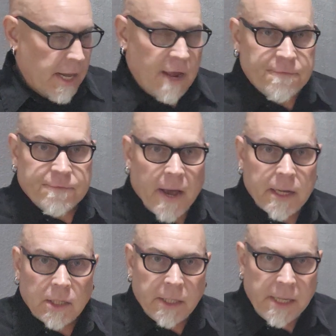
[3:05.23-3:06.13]
And I
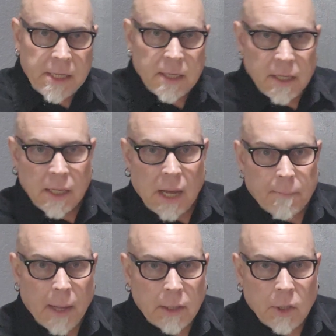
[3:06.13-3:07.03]
finally
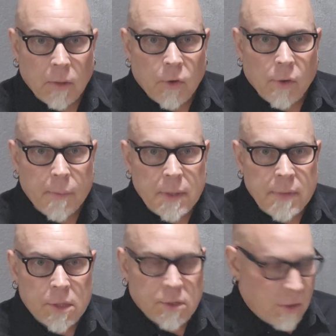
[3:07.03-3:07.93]
got my little
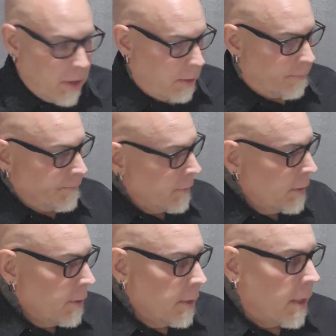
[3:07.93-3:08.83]
grubby mitts on
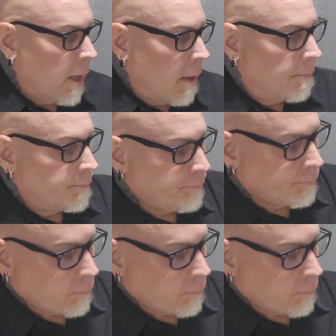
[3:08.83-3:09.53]
them.